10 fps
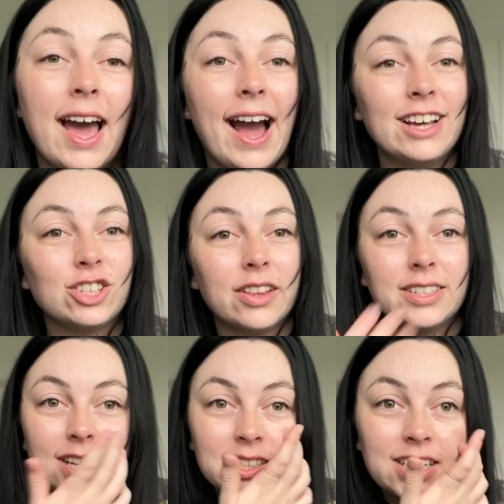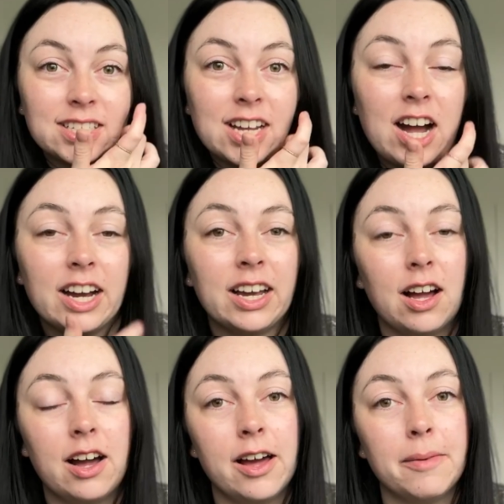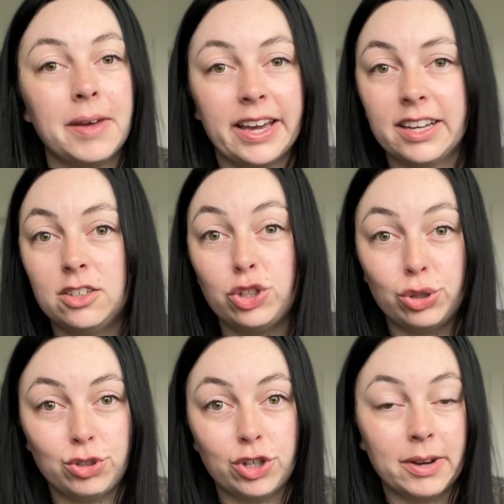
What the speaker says: I saw this on TikTok and YouTube.